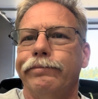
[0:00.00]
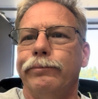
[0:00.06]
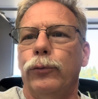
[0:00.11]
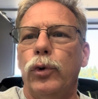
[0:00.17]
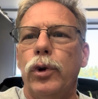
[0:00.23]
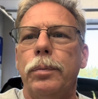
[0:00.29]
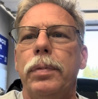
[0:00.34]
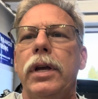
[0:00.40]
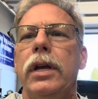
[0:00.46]

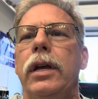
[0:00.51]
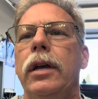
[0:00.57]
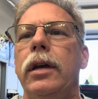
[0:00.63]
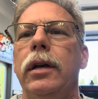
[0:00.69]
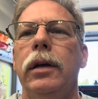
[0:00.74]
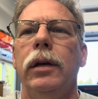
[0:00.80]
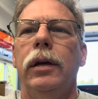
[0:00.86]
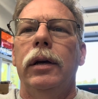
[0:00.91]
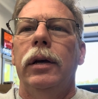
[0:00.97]
would
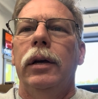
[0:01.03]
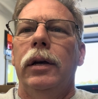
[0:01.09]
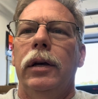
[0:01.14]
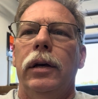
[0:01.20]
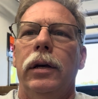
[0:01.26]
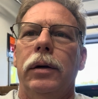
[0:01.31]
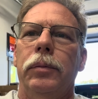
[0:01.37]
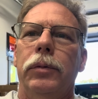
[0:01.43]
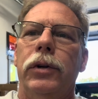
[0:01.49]
be.
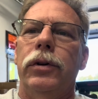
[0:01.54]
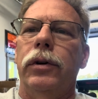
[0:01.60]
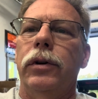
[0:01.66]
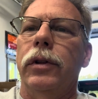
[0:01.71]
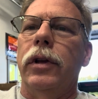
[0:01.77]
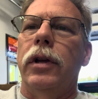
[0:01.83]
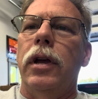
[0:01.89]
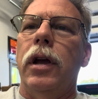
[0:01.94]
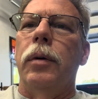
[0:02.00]
And I'm gonna turn
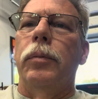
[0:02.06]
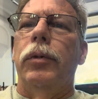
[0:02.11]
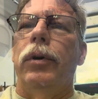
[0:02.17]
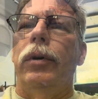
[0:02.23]
the camera